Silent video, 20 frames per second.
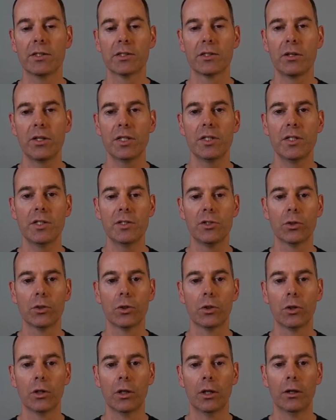So this is
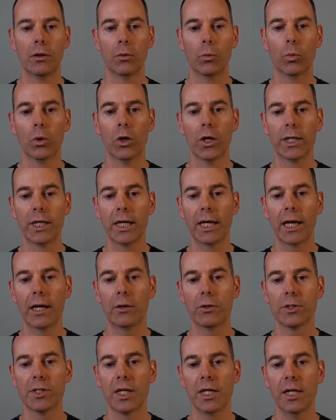your working
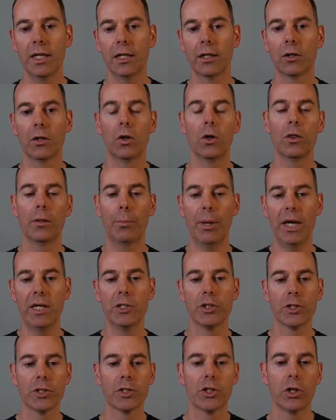hours here on the
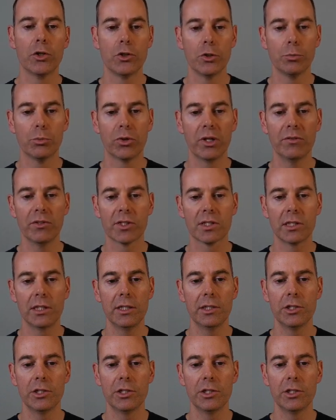page I showed you previously.